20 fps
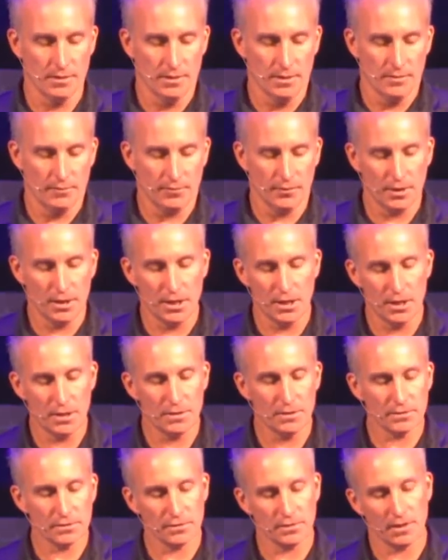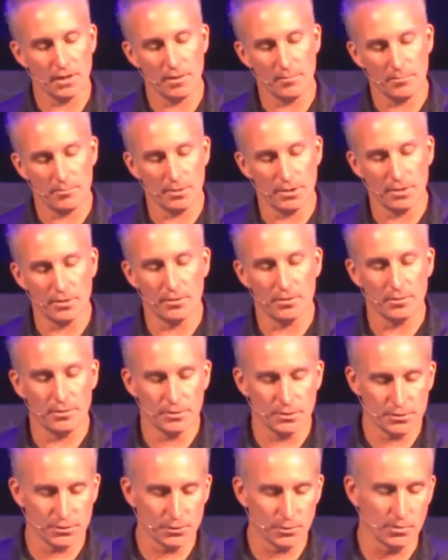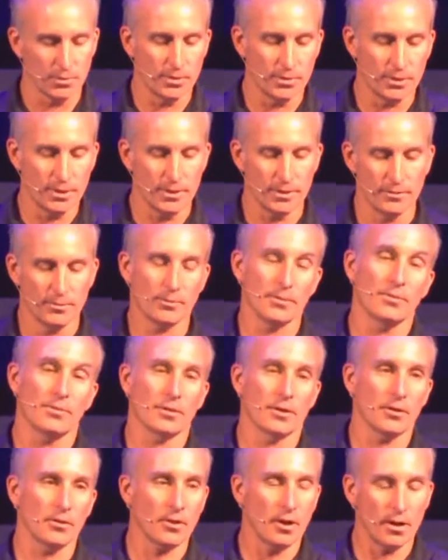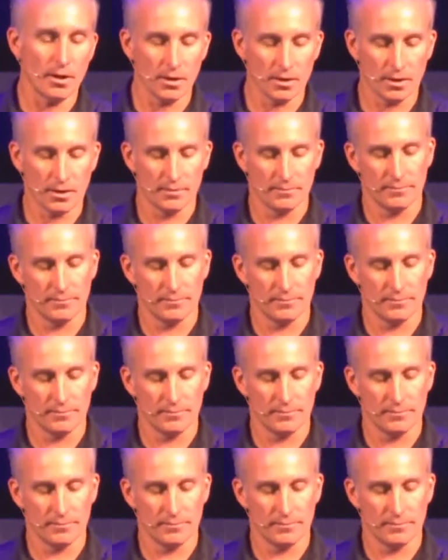For he does not bear the sword or the Glock